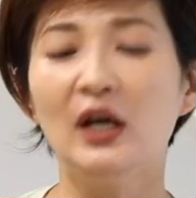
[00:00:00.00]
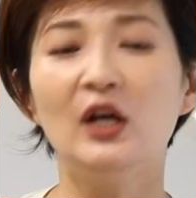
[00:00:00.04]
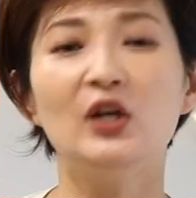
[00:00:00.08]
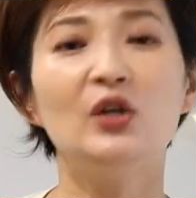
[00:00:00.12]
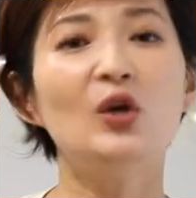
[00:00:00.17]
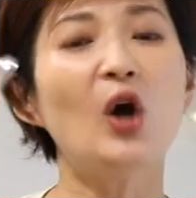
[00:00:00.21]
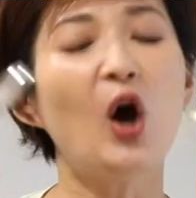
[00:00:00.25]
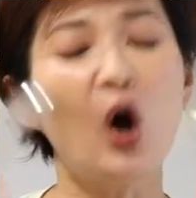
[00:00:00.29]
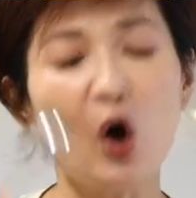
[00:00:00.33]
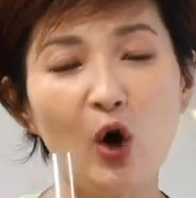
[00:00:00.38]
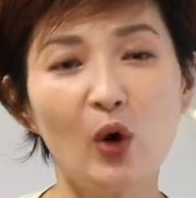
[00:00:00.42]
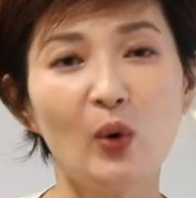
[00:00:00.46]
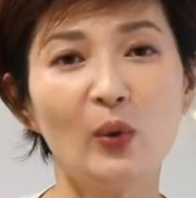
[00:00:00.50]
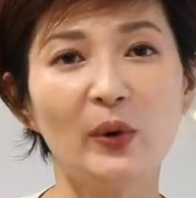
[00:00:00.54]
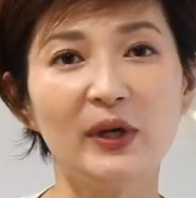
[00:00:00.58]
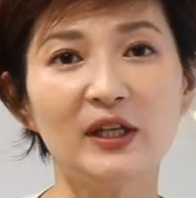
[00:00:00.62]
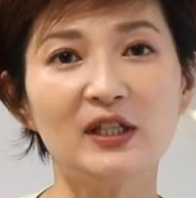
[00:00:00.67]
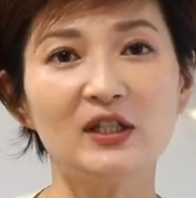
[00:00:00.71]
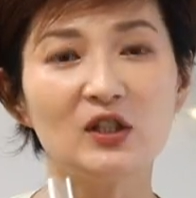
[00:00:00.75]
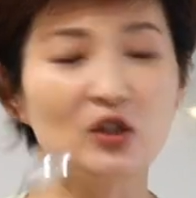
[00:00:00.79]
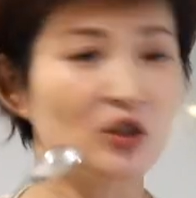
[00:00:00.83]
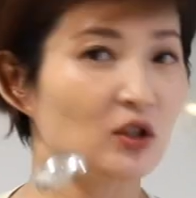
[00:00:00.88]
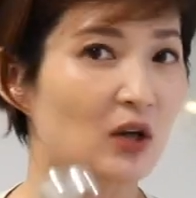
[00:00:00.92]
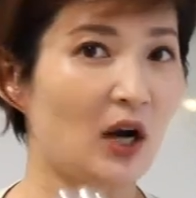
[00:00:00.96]
You
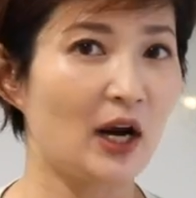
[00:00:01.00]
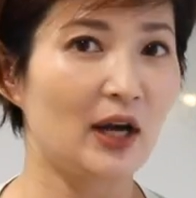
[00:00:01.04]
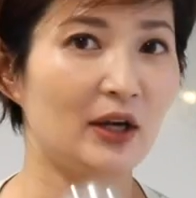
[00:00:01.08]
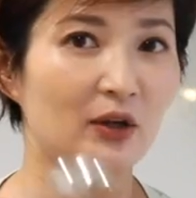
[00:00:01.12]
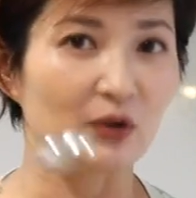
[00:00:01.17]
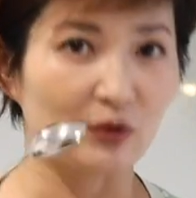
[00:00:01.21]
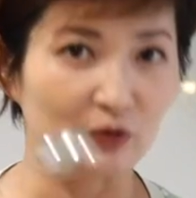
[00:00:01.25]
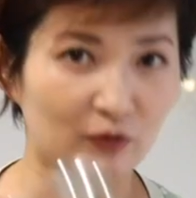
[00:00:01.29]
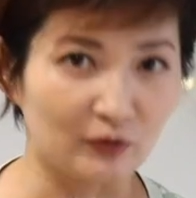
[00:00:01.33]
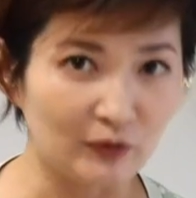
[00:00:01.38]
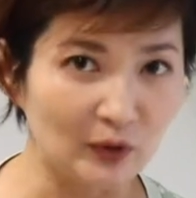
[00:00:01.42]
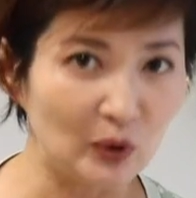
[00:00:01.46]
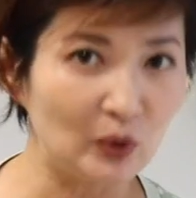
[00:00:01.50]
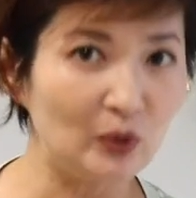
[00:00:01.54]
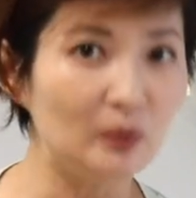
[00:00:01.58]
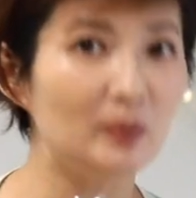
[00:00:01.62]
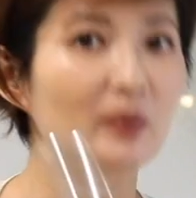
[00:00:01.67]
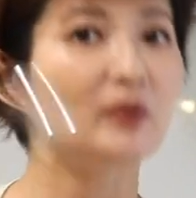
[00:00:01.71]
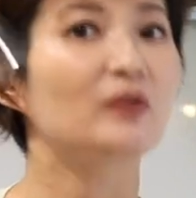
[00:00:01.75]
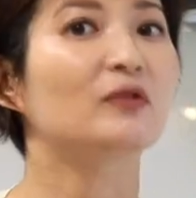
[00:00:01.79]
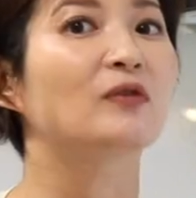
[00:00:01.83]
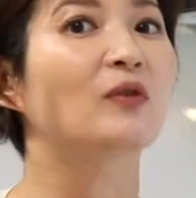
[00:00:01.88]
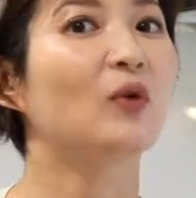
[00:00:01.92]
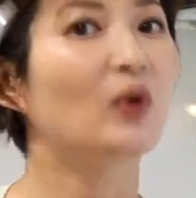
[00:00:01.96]
always try your food
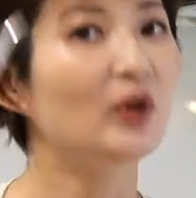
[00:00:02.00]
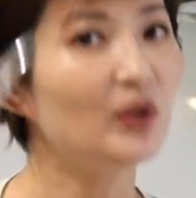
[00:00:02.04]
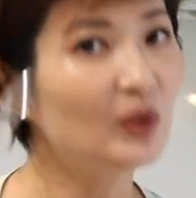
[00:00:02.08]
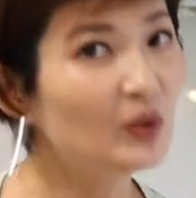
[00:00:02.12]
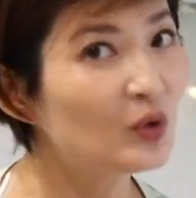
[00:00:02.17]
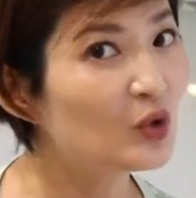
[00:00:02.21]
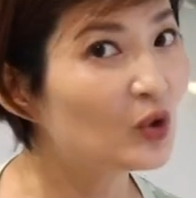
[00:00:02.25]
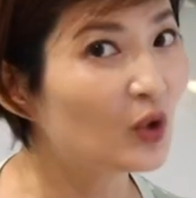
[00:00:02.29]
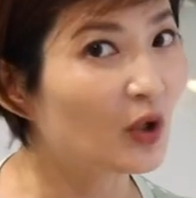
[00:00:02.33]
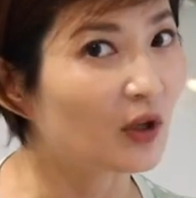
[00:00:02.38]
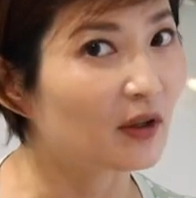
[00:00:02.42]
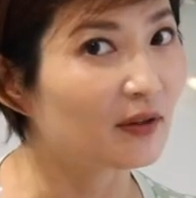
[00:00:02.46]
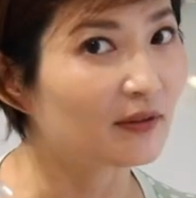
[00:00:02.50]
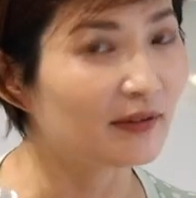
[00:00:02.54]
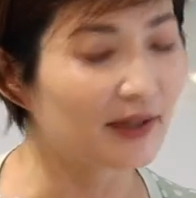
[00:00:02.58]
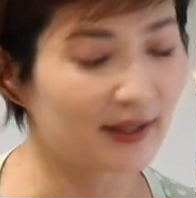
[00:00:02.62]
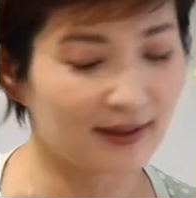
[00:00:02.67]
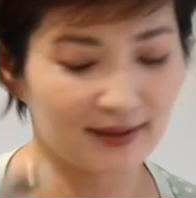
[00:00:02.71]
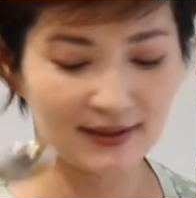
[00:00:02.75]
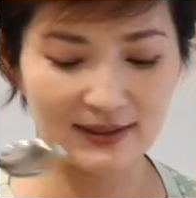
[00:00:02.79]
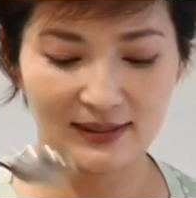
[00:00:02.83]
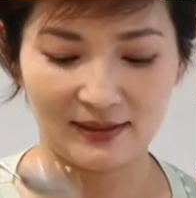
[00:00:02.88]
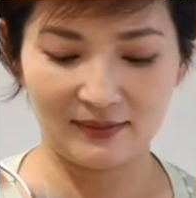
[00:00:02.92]
before you serve it.